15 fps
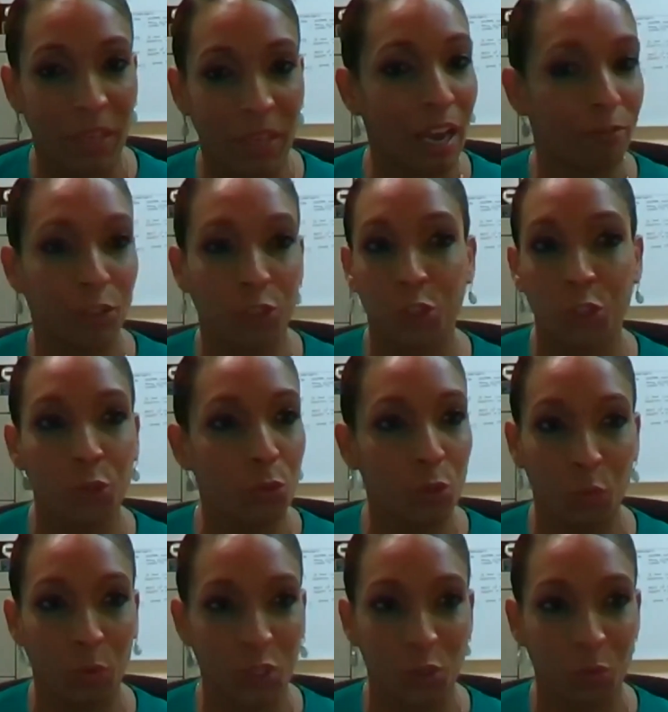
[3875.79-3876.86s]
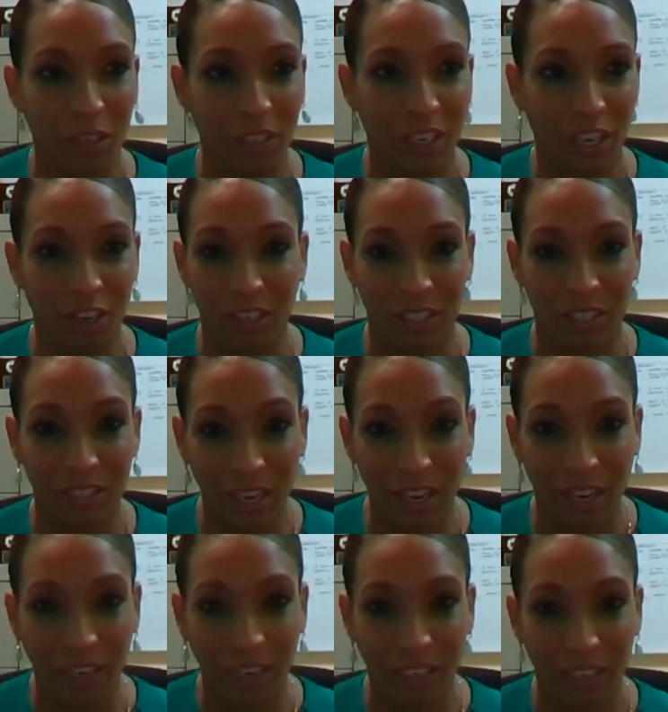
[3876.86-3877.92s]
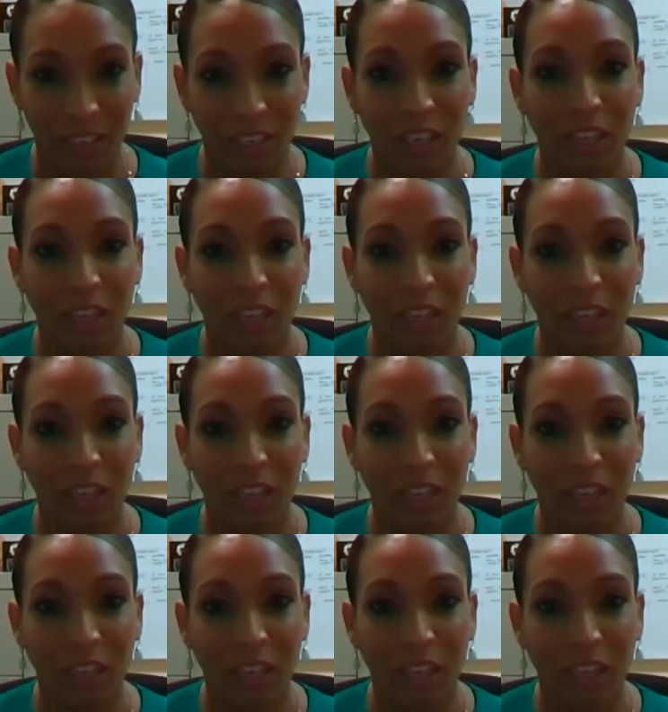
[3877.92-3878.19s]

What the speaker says: they have to choose which one they're gonna take.